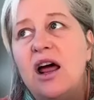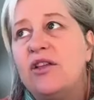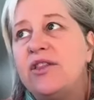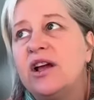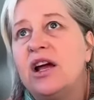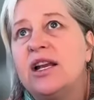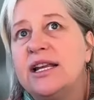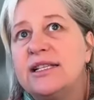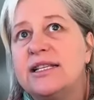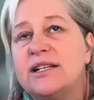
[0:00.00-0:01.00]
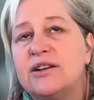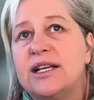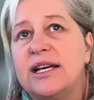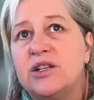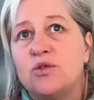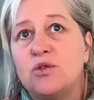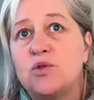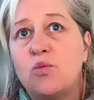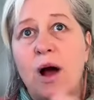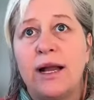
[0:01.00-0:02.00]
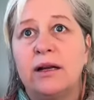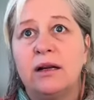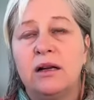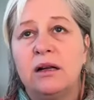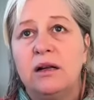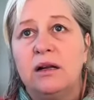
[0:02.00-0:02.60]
I don't think I'd necessarily endorse one